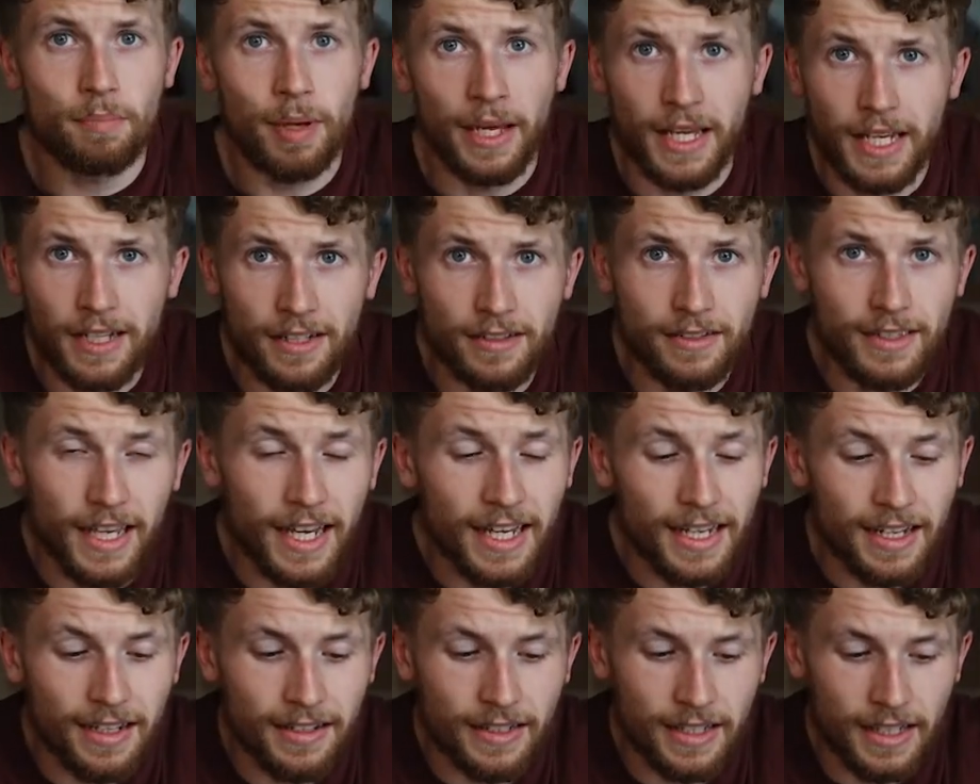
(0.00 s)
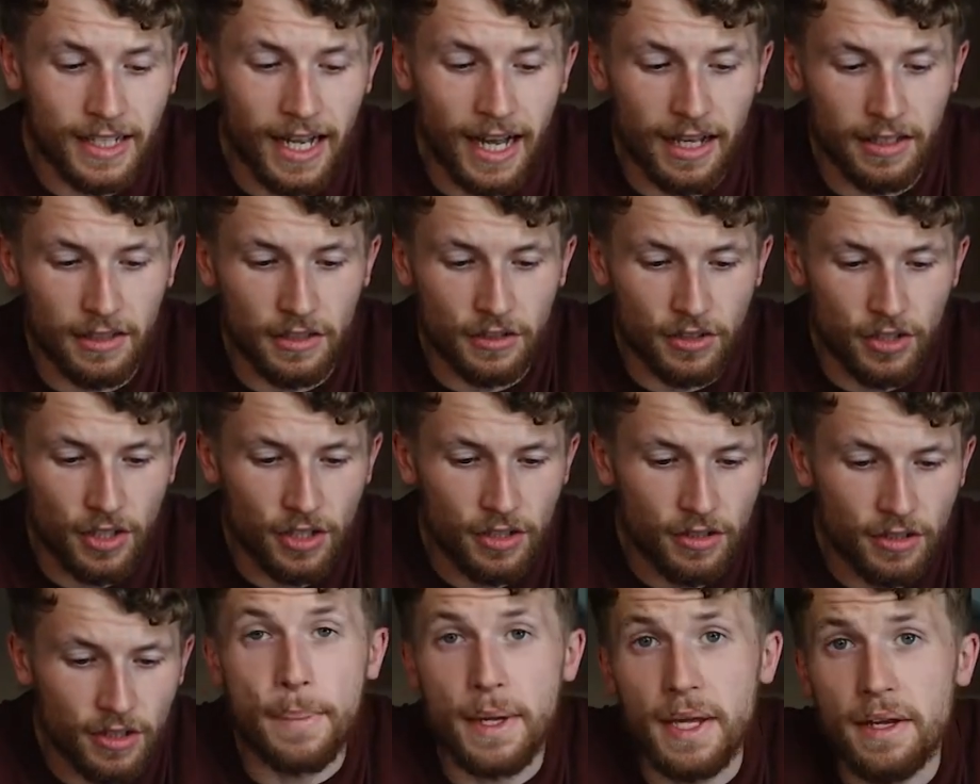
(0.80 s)
Pick a date in the
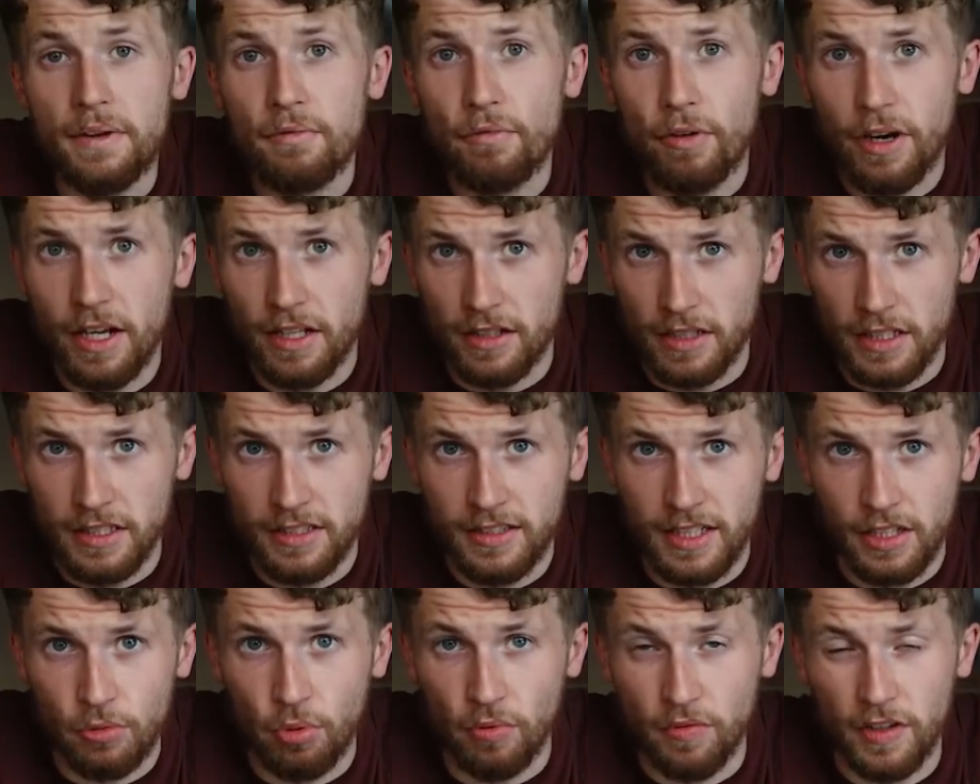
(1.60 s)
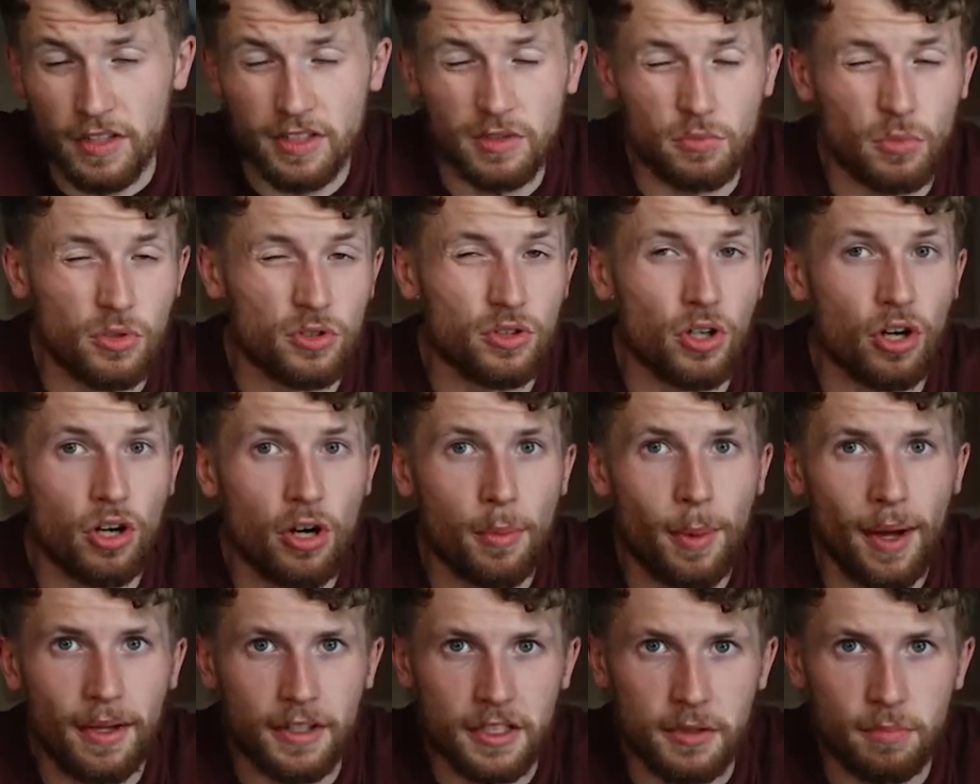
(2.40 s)
calendar. Be realistic with this, and we'll talk
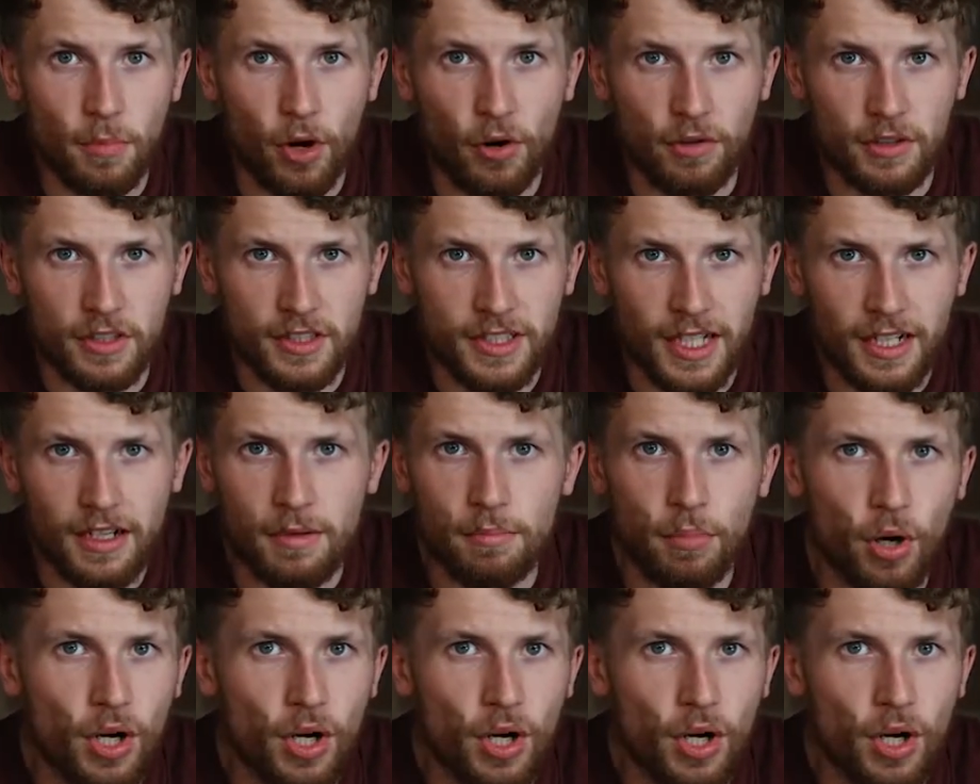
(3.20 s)
about this more in a second.